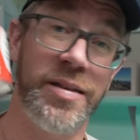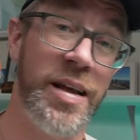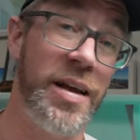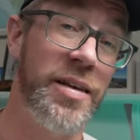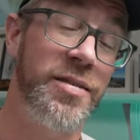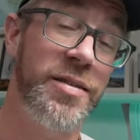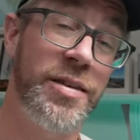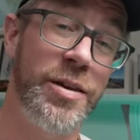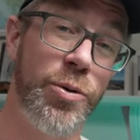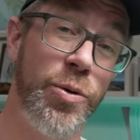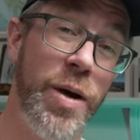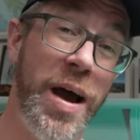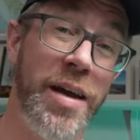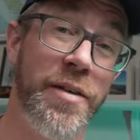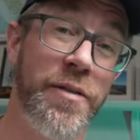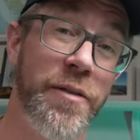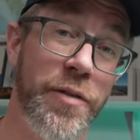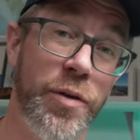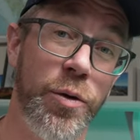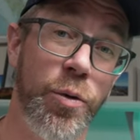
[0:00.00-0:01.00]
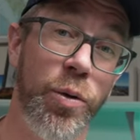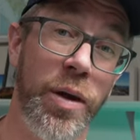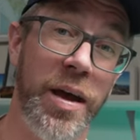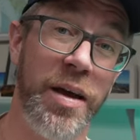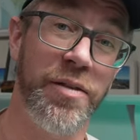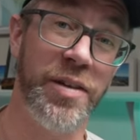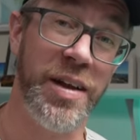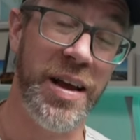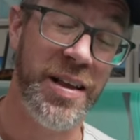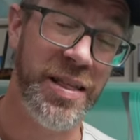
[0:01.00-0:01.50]
They still had fuel
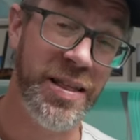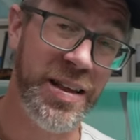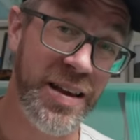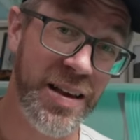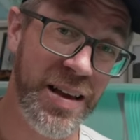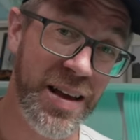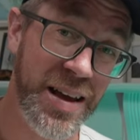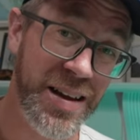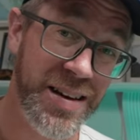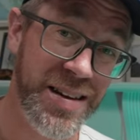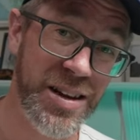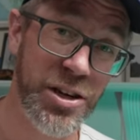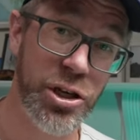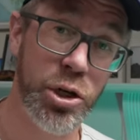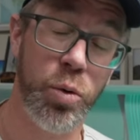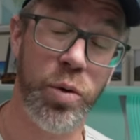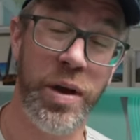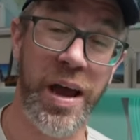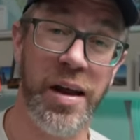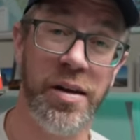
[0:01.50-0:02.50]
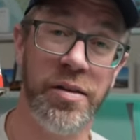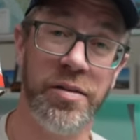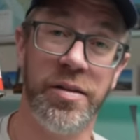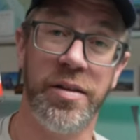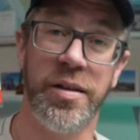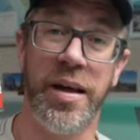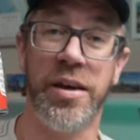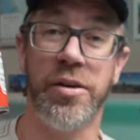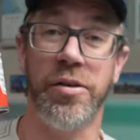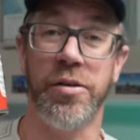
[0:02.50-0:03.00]
left in the initial canister
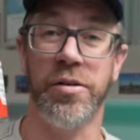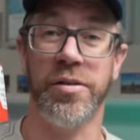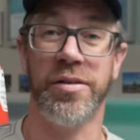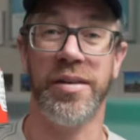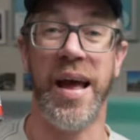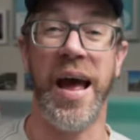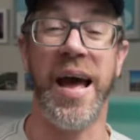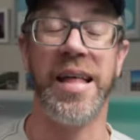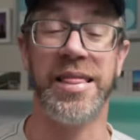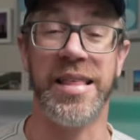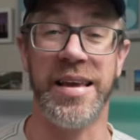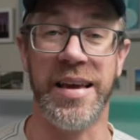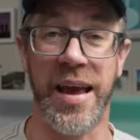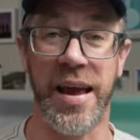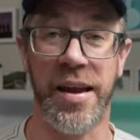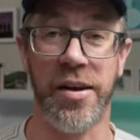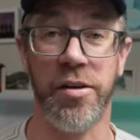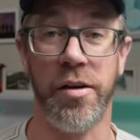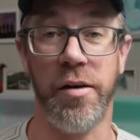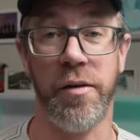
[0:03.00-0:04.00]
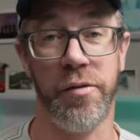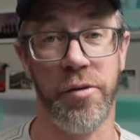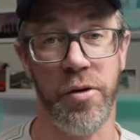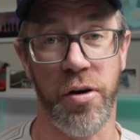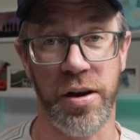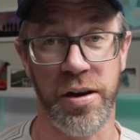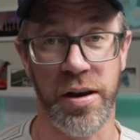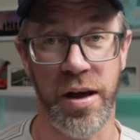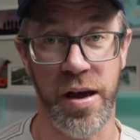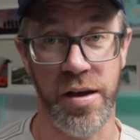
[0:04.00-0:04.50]
they used at the end of
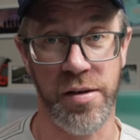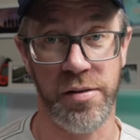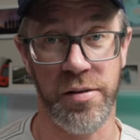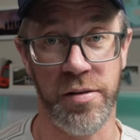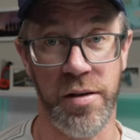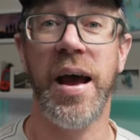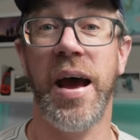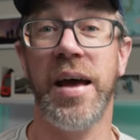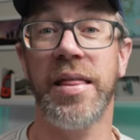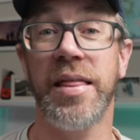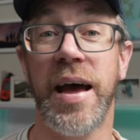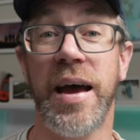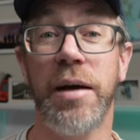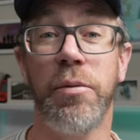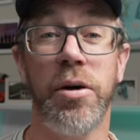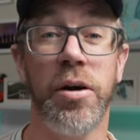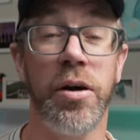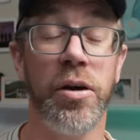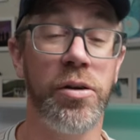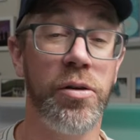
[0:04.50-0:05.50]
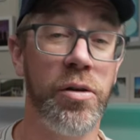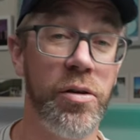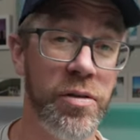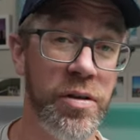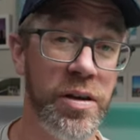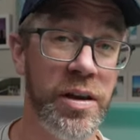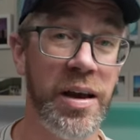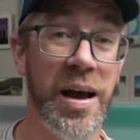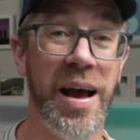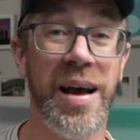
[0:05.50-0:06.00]
9 days. And they were
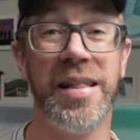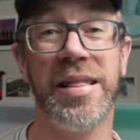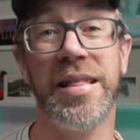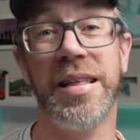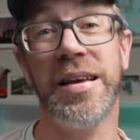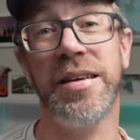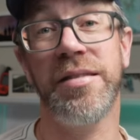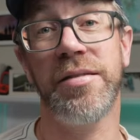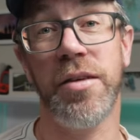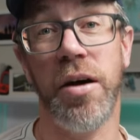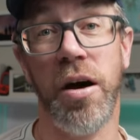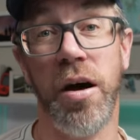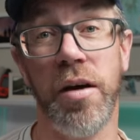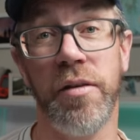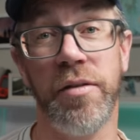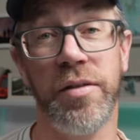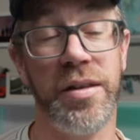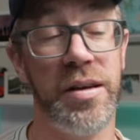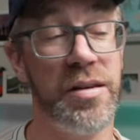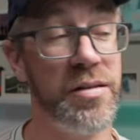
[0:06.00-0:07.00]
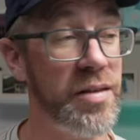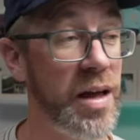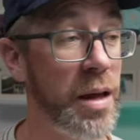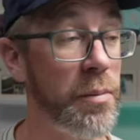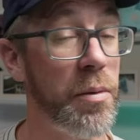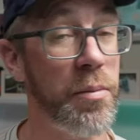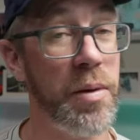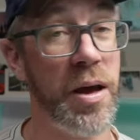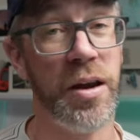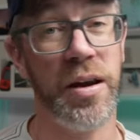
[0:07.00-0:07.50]
using the stove the
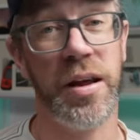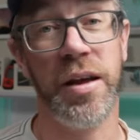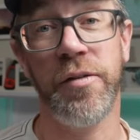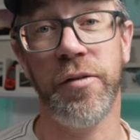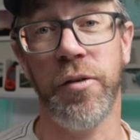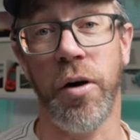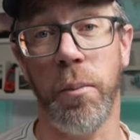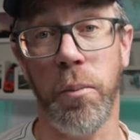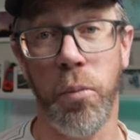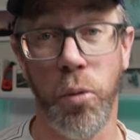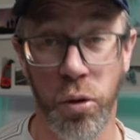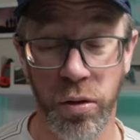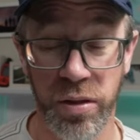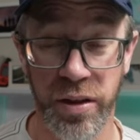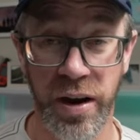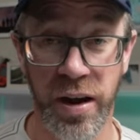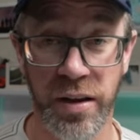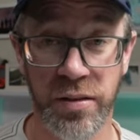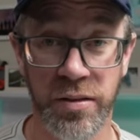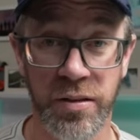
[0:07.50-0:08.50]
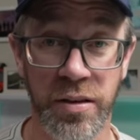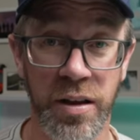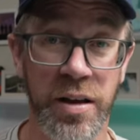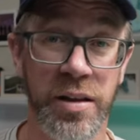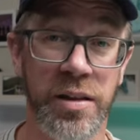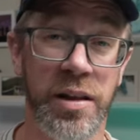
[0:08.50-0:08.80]
same amount, if not more than us.